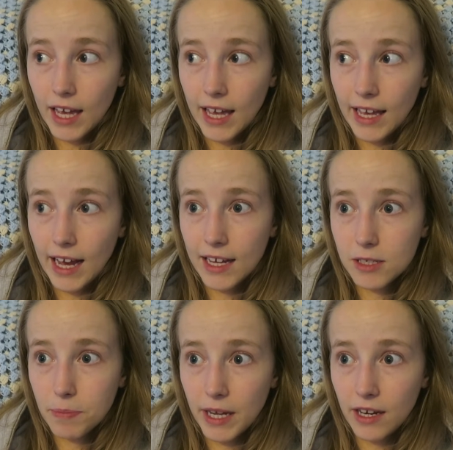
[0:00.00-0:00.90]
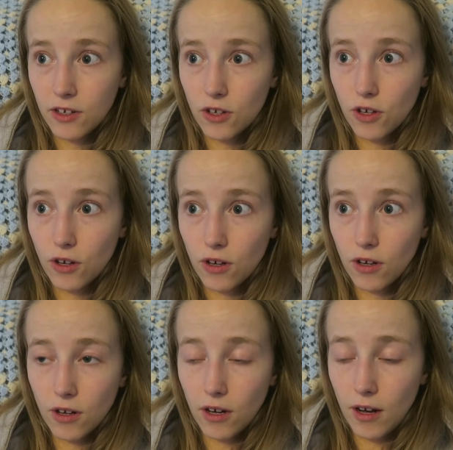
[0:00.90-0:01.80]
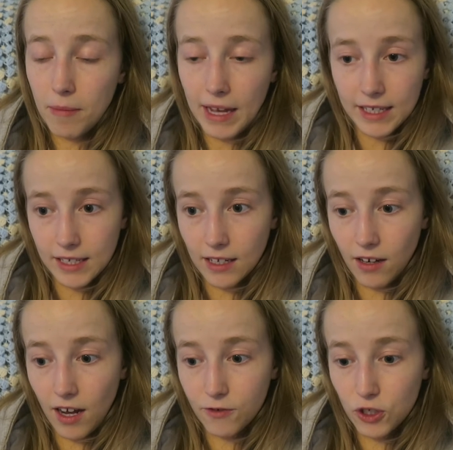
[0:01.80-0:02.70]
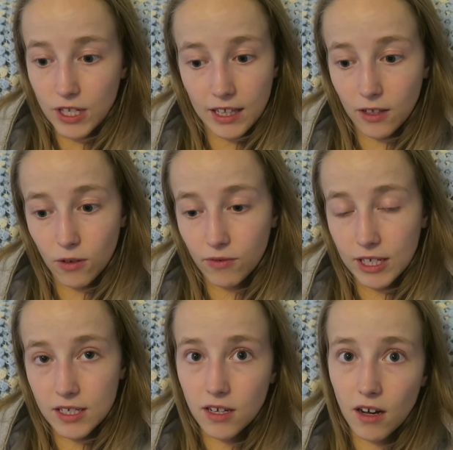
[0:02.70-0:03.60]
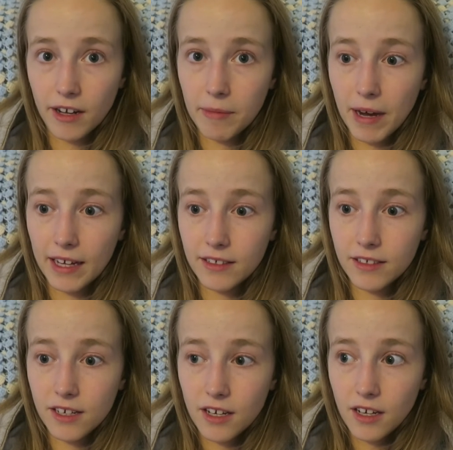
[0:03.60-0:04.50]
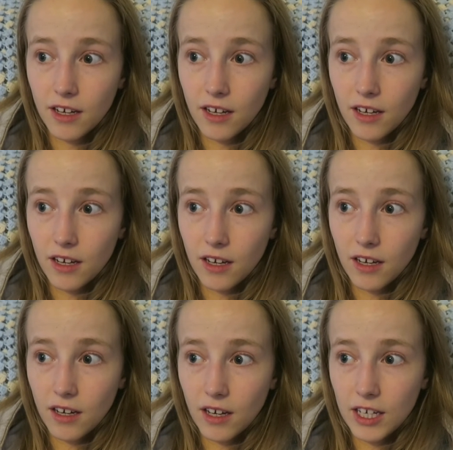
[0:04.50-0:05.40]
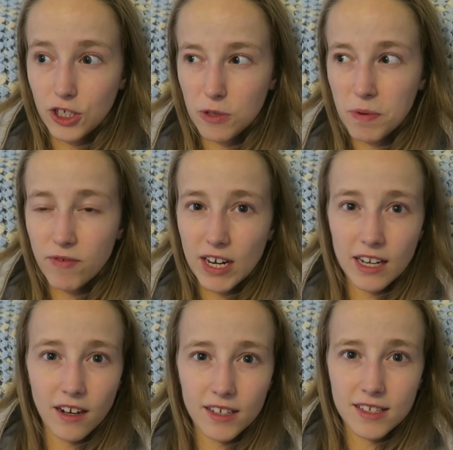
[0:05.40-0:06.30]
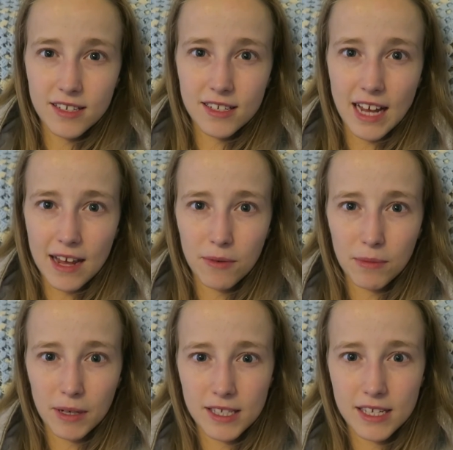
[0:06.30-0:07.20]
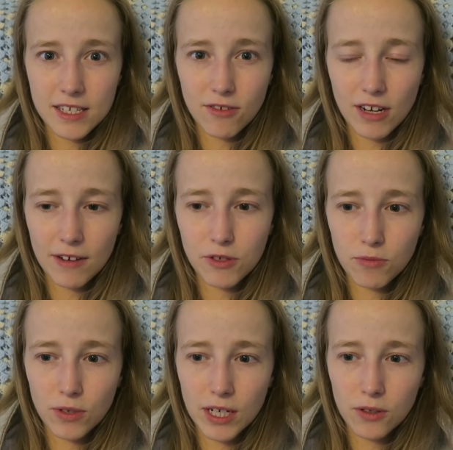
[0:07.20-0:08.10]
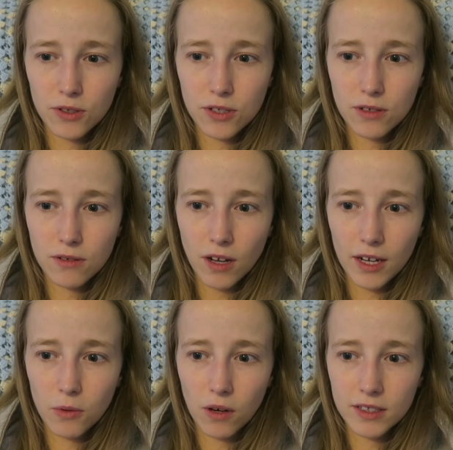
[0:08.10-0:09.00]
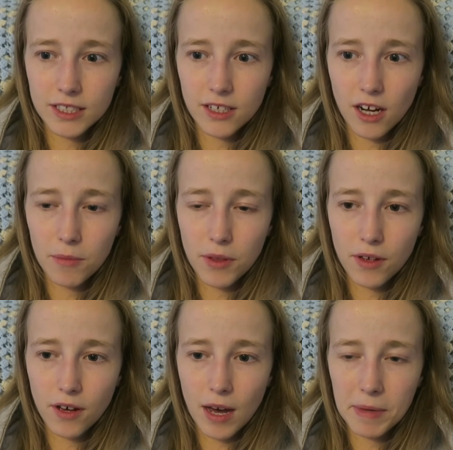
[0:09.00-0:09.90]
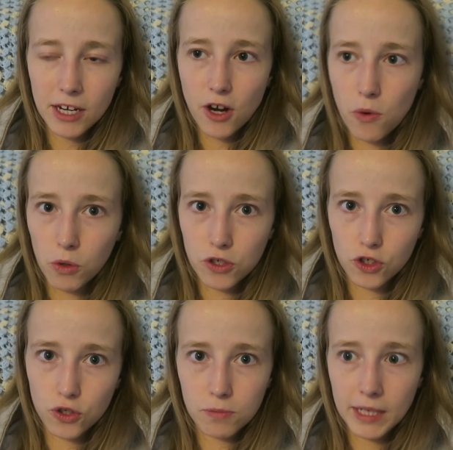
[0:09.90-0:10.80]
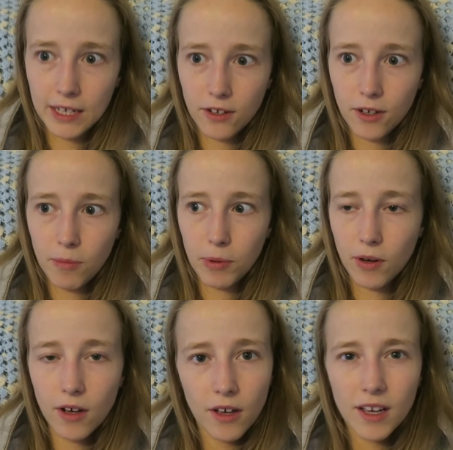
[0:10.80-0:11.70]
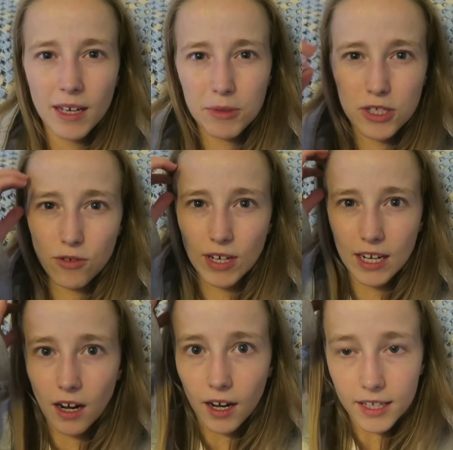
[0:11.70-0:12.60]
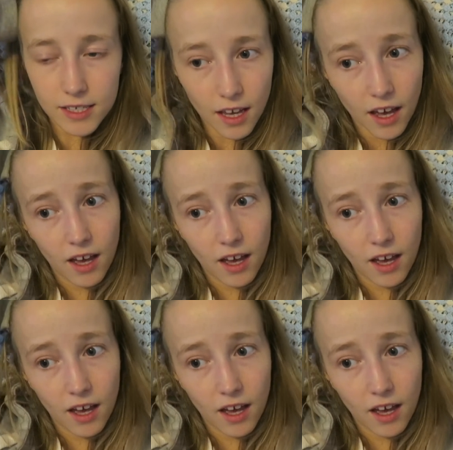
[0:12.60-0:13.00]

It has been amazing. Like, I've just had the loveliest time, and it's just been really nice to stay with my sister and have some really good, like, quality time with her. I mean, I know it wasn't just me and her, but it was still really nice.